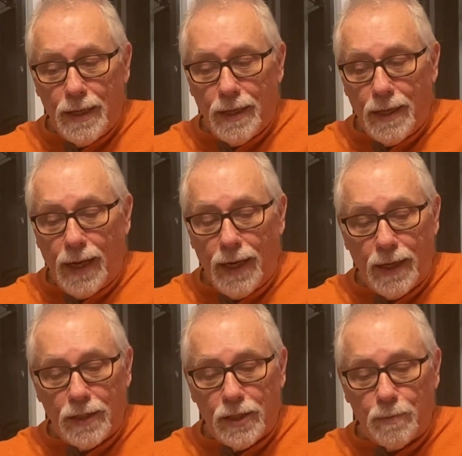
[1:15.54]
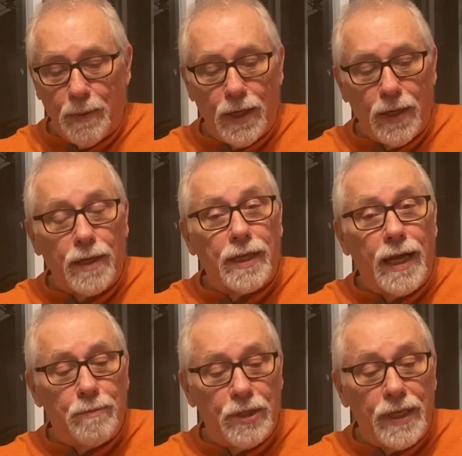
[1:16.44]
I'd like to spend a little
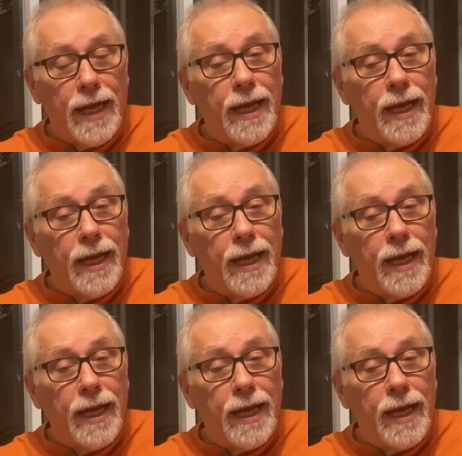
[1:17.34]
time just